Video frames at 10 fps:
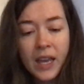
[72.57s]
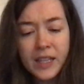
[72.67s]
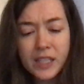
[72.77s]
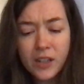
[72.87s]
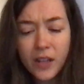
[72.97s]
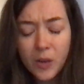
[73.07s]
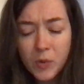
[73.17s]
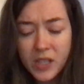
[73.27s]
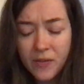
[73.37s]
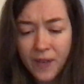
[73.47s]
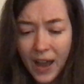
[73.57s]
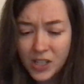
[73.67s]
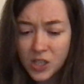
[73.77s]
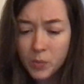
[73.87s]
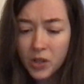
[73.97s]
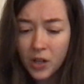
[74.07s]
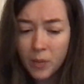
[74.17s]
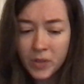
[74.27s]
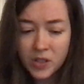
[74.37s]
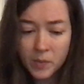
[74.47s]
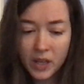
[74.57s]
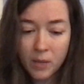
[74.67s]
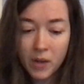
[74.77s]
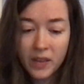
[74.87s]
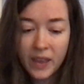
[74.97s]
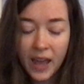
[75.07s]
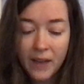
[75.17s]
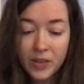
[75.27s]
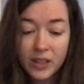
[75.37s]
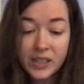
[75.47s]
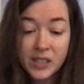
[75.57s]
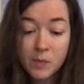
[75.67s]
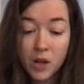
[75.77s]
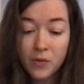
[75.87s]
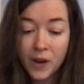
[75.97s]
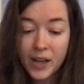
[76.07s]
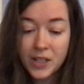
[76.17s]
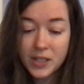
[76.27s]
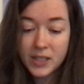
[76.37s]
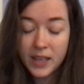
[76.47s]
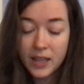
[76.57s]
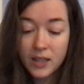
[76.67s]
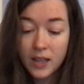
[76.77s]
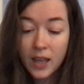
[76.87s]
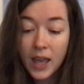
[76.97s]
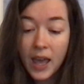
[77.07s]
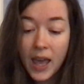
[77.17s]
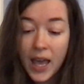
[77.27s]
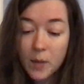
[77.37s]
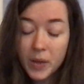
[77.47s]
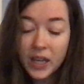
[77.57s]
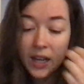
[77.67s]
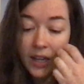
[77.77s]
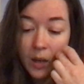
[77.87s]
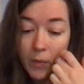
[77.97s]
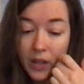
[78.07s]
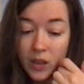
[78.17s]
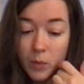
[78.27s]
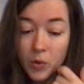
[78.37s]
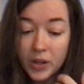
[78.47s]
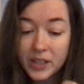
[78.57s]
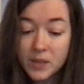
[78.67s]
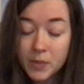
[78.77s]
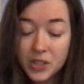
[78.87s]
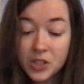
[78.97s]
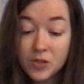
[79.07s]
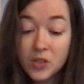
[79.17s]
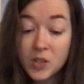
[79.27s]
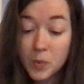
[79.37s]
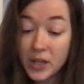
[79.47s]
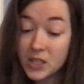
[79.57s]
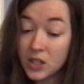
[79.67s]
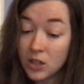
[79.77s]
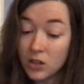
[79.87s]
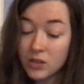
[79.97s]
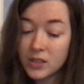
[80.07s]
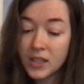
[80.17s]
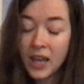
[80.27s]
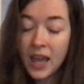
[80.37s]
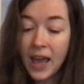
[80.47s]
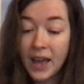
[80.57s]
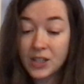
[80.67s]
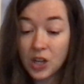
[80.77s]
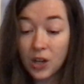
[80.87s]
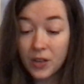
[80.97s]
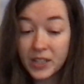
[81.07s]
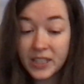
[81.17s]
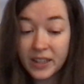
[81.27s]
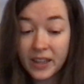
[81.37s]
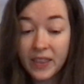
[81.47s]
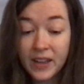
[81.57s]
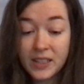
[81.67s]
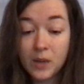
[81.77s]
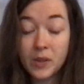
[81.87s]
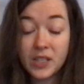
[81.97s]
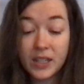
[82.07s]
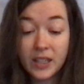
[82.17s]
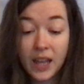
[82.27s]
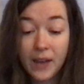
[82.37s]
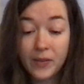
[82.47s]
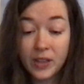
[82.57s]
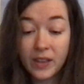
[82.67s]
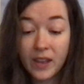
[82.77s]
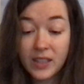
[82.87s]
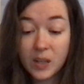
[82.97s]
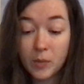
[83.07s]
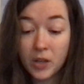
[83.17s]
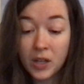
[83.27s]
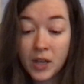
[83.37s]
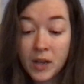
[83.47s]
Daring was the fashionable amusement among the Avonlea small fry just then. It had begun among the boys, but soon spread to the girls, and all the silly things that were done in Avonlea that summer,